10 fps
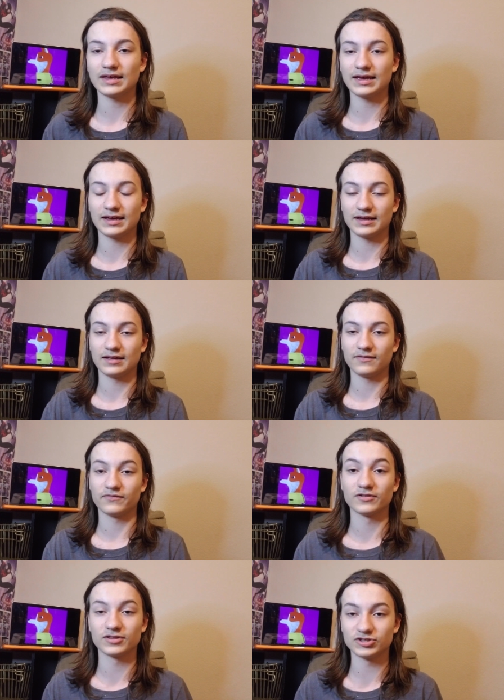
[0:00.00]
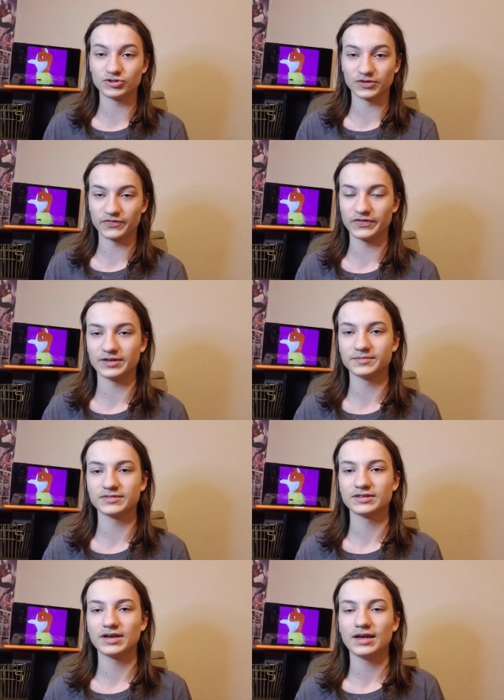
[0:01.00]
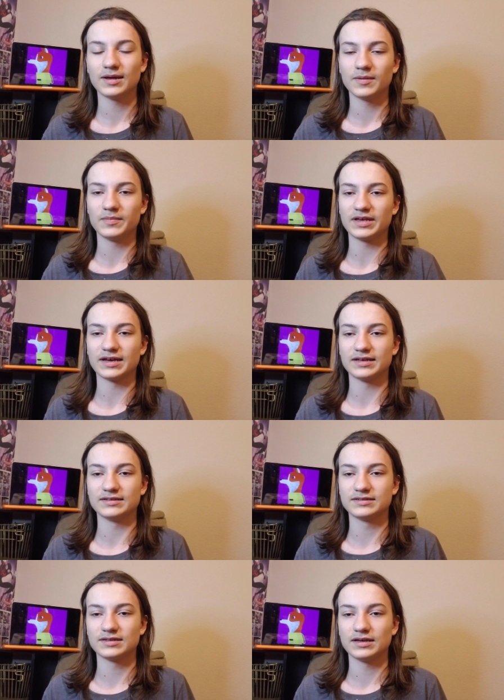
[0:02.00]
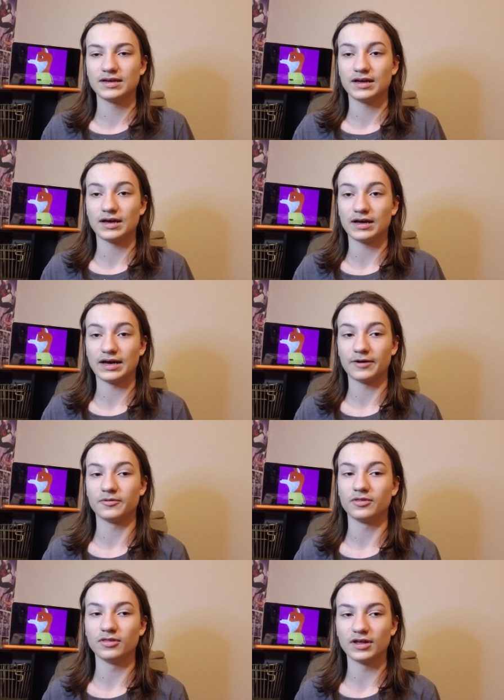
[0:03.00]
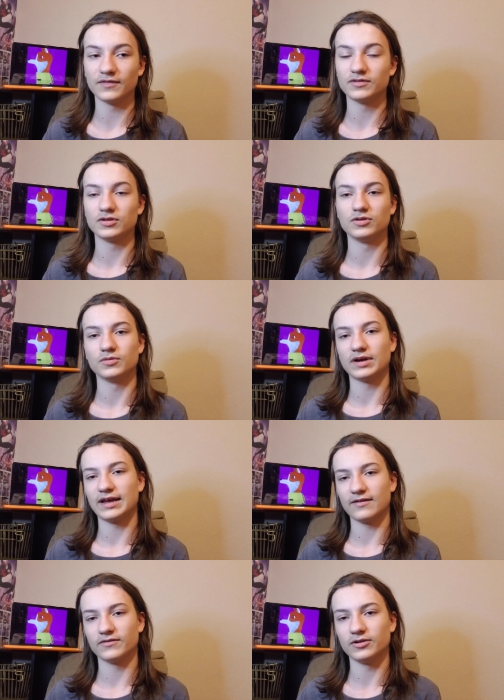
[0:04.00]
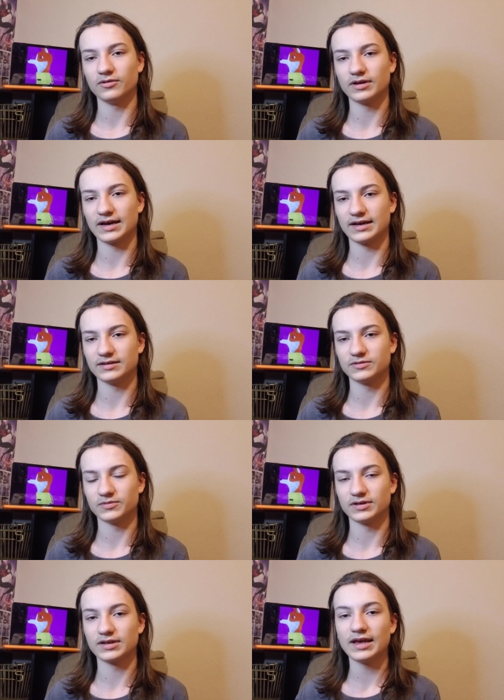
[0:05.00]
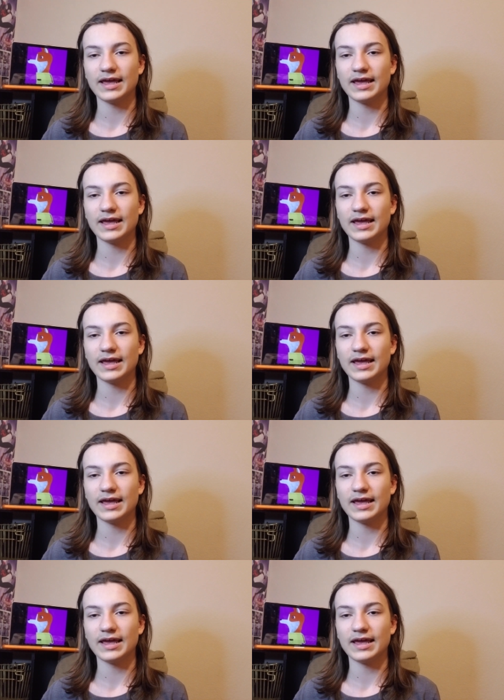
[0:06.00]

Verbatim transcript: and for the short films because I would love to do whatever you guys want.